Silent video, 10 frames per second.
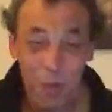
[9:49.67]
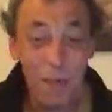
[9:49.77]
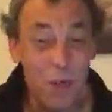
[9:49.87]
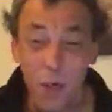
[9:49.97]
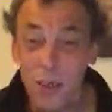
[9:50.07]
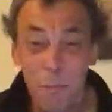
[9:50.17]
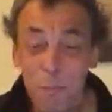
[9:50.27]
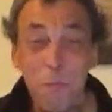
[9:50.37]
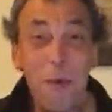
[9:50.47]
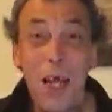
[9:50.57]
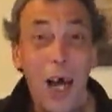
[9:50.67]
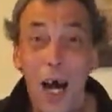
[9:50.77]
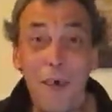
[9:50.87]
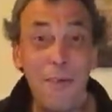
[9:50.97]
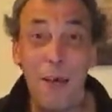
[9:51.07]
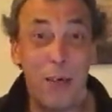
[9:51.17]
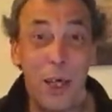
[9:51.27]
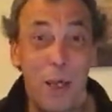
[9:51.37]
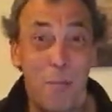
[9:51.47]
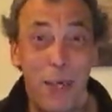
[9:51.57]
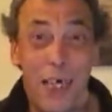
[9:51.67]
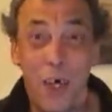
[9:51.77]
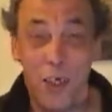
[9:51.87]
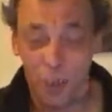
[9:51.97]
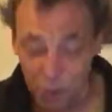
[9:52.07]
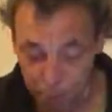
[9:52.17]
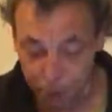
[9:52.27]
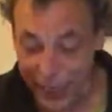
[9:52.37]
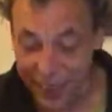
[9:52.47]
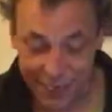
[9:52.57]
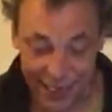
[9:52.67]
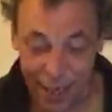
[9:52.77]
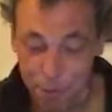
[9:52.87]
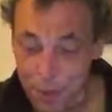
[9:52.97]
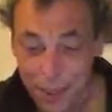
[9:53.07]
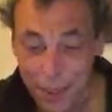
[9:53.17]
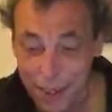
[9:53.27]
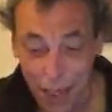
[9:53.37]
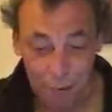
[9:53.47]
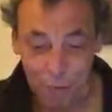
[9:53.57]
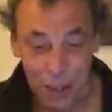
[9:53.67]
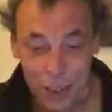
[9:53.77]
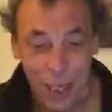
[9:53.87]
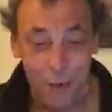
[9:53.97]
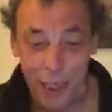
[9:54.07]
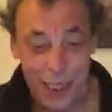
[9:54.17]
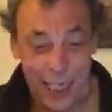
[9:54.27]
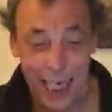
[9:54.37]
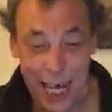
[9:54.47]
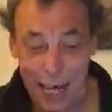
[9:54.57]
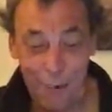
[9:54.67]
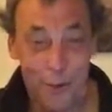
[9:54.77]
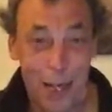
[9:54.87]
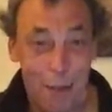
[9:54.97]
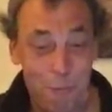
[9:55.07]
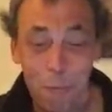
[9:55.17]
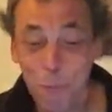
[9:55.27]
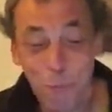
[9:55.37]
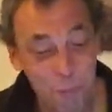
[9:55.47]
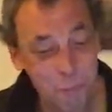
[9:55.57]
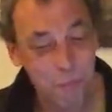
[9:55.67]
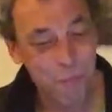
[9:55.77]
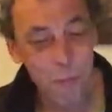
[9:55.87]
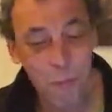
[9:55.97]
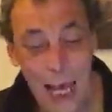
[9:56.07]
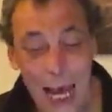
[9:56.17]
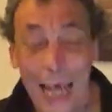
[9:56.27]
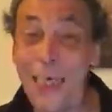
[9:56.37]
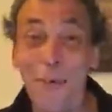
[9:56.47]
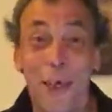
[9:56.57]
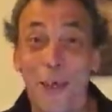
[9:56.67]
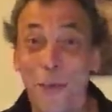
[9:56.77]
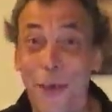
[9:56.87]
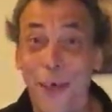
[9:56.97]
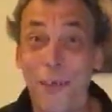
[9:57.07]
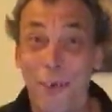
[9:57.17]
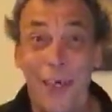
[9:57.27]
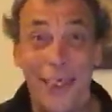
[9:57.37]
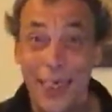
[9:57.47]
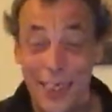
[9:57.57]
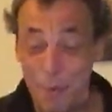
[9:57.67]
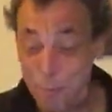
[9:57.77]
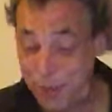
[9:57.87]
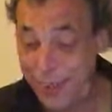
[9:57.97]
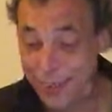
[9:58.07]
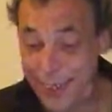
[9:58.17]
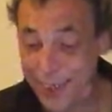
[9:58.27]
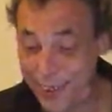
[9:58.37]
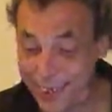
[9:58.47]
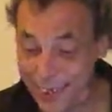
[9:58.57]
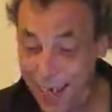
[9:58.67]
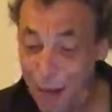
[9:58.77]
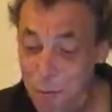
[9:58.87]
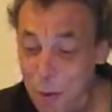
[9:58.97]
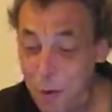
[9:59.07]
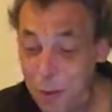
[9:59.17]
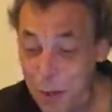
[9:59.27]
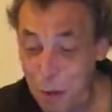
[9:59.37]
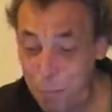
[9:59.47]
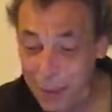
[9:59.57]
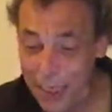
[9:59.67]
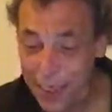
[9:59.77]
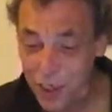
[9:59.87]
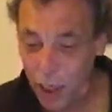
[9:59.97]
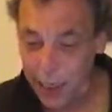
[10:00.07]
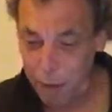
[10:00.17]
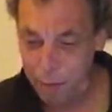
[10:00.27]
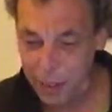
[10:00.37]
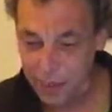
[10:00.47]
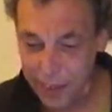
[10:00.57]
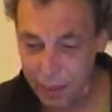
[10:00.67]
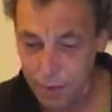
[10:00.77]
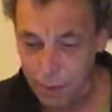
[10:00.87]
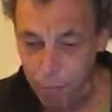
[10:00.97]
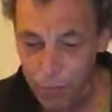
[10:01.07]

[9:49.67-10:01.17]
of course, I've never heard Mick Hucknall speak, so I've got no idea how accurate or otherwise his impersonations are, but they're jolly amusing.